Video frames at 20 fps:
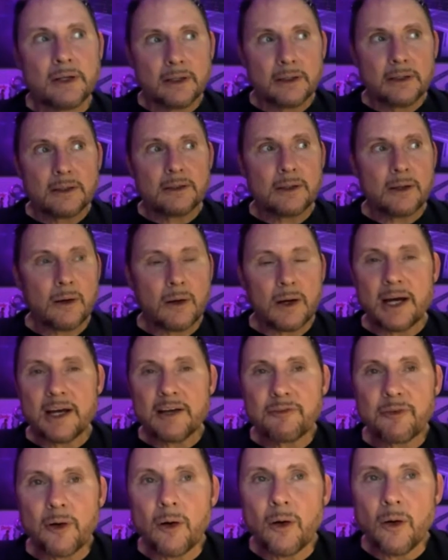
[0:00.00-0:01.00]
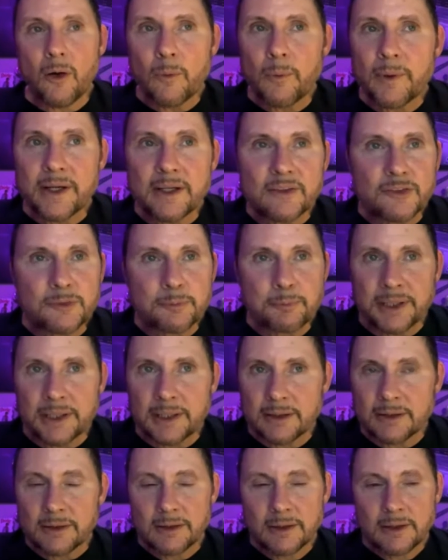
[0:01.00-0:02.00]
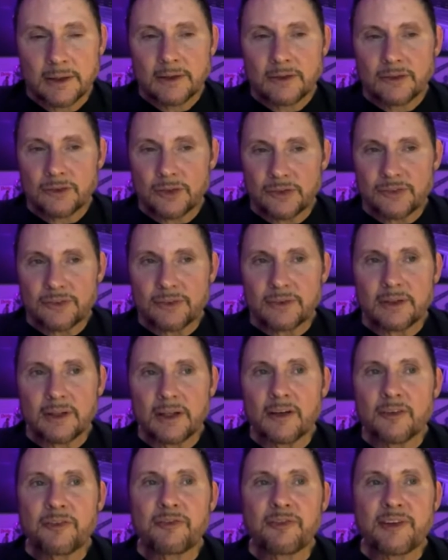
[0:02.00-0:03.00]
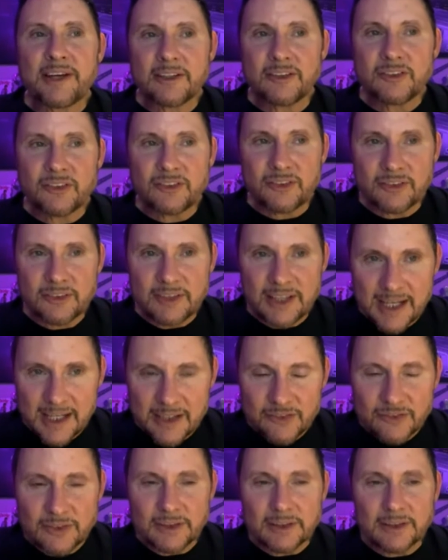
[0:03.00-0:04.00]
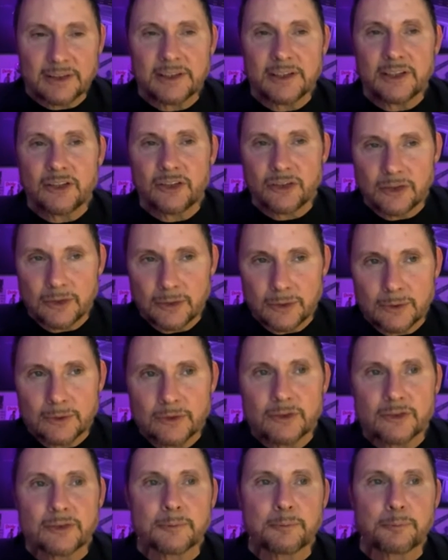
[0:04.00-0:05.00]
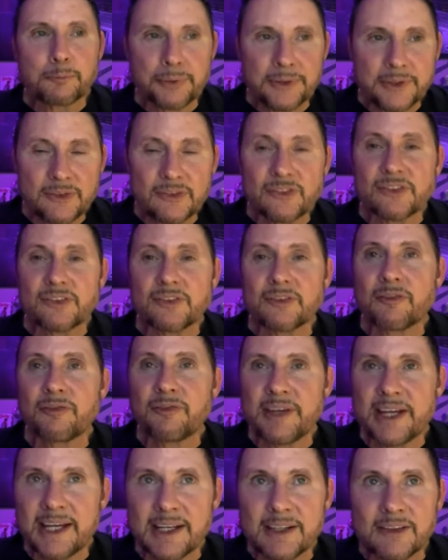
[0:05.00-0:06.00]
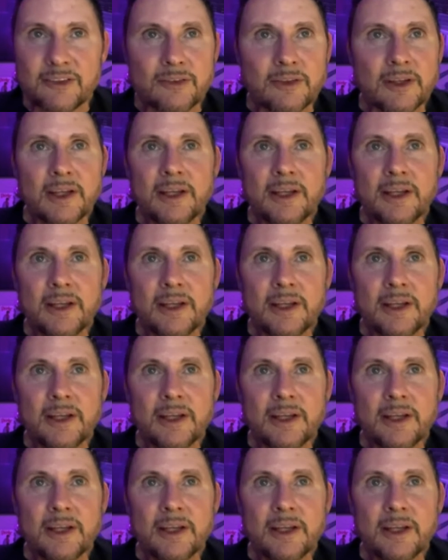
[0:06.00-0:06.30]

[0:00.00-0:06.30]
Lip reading: you know, I've always been just a fantastically huge Prince fan